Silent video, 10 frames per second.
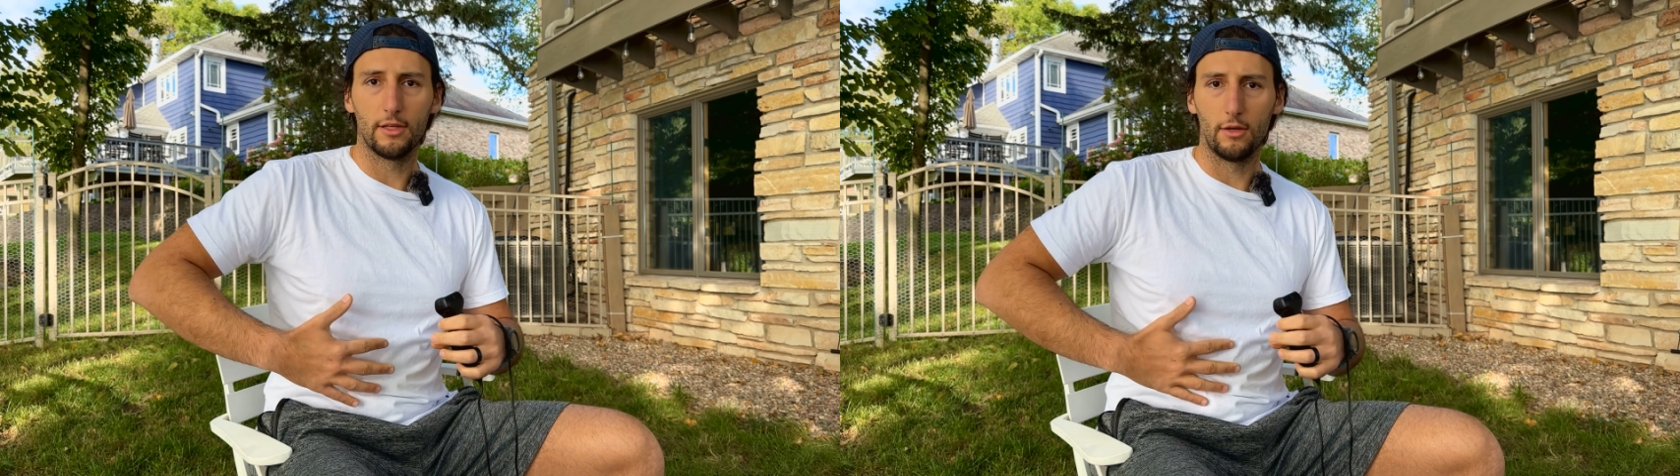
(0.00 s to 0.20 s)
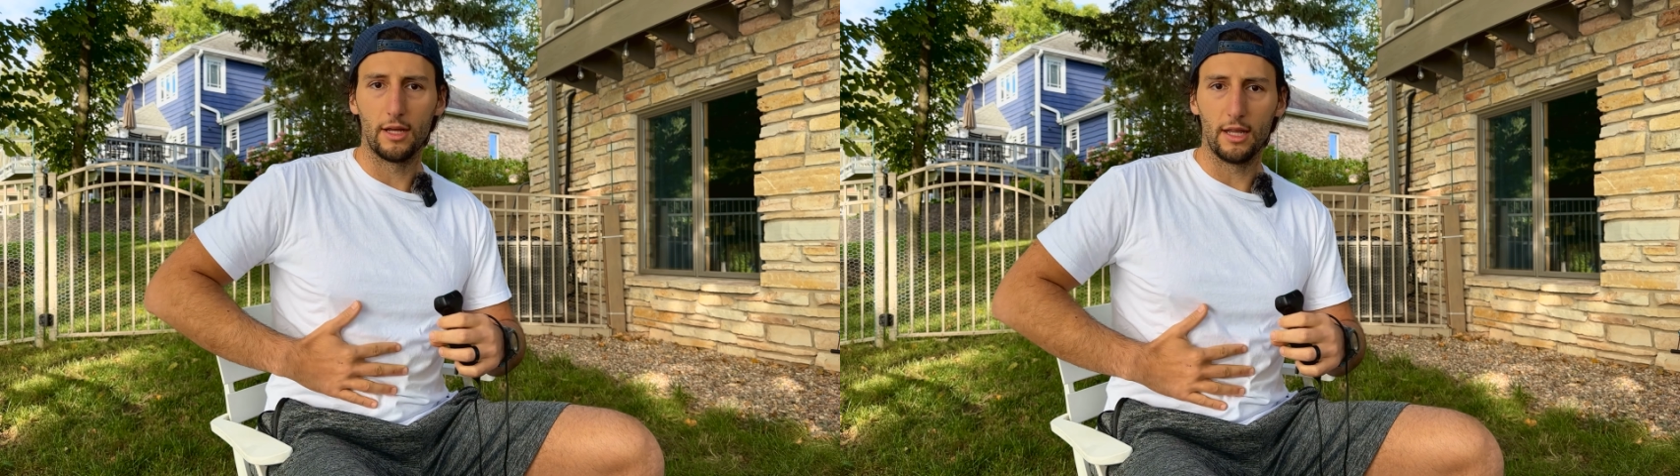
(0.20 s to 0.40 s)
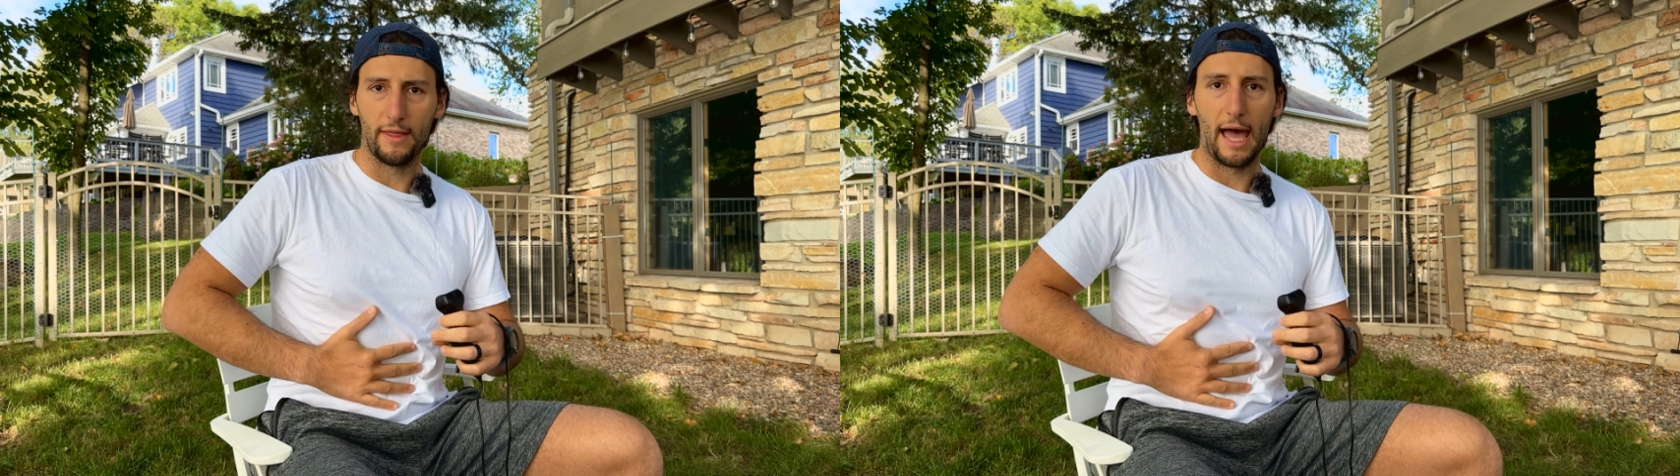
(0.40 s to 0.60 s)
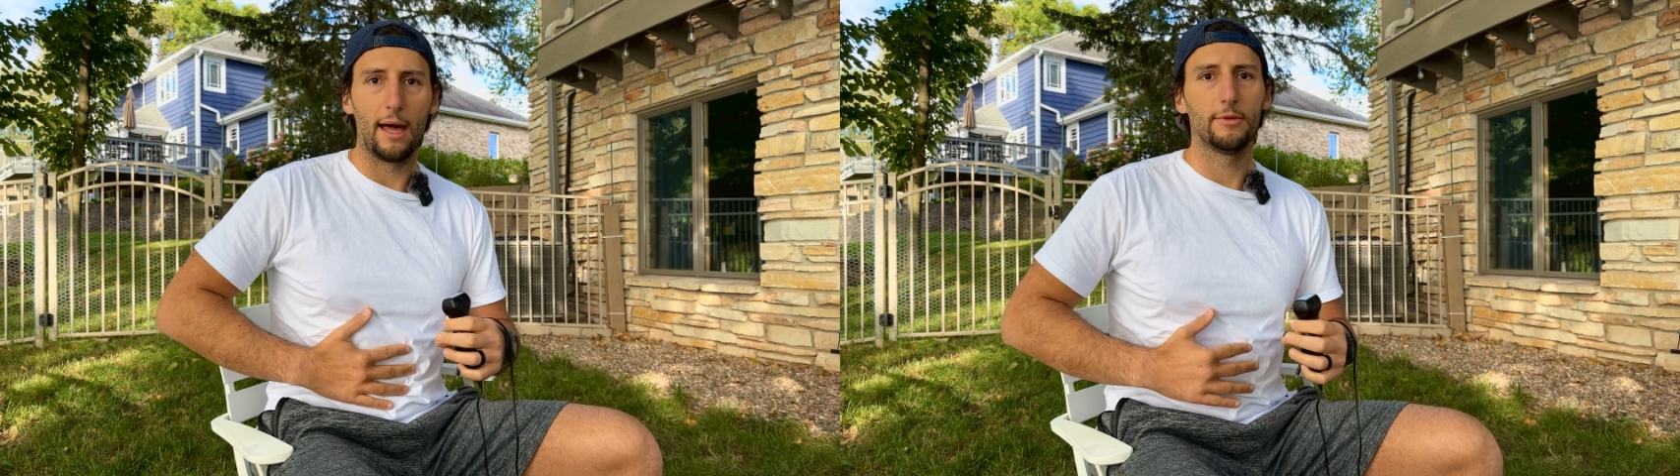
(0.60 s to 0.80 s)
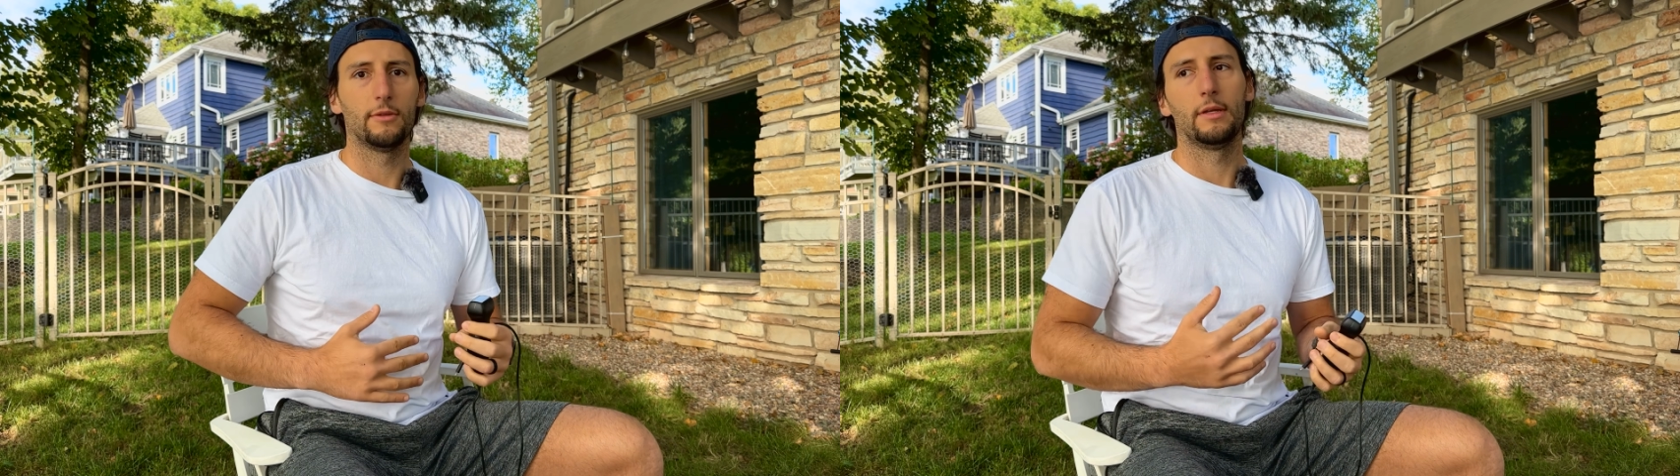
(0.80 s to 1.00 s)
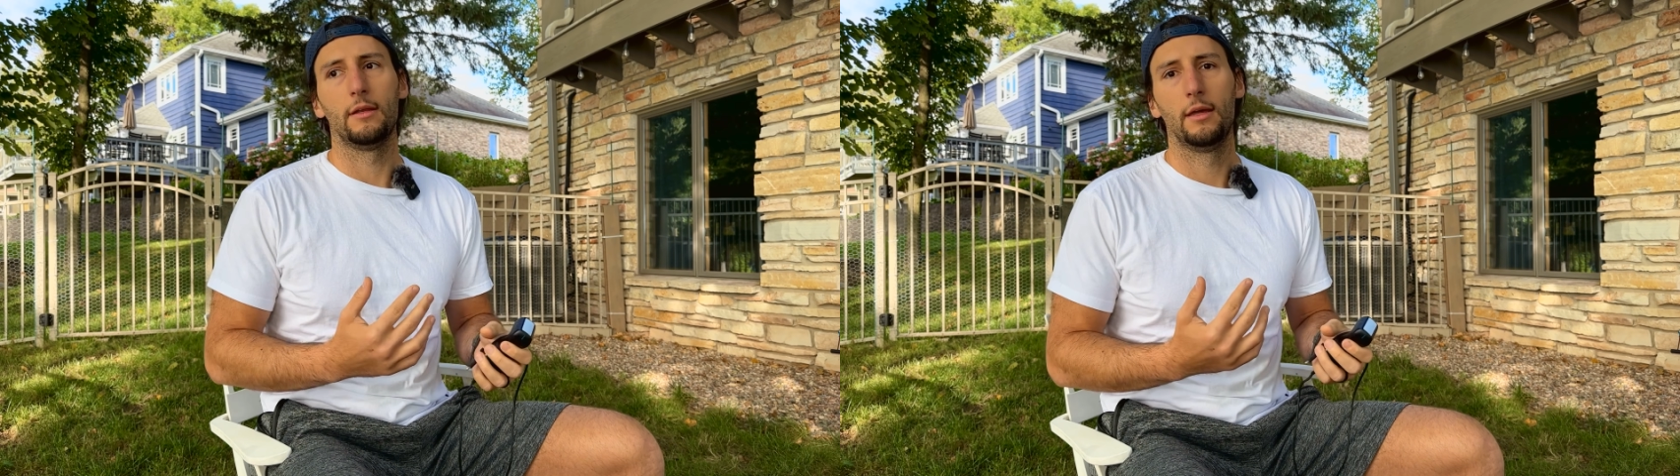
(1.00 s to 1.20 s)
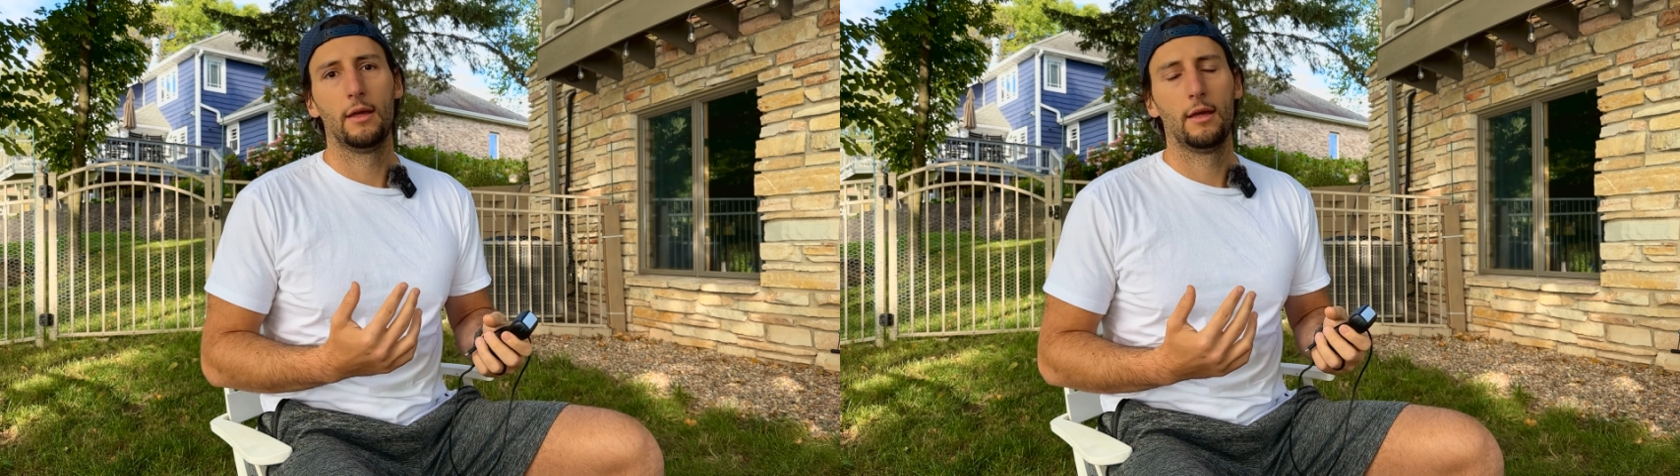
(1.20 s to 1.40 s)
to look in the abdomen,